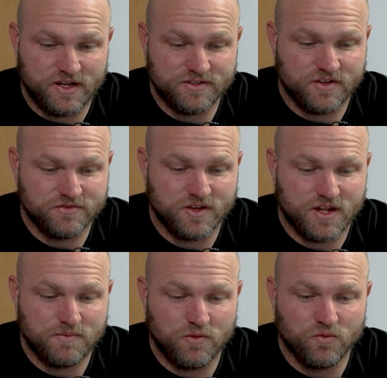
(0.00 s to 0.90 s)
he's also
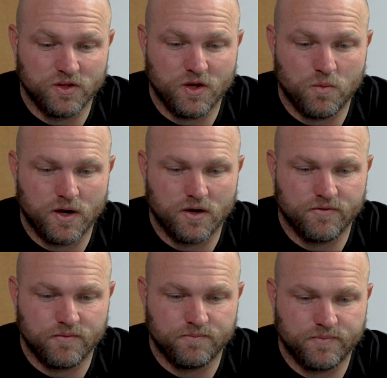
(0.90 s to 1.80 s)
got to be really aware
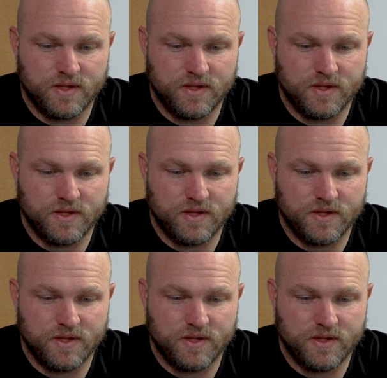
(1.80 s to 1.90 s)
of him,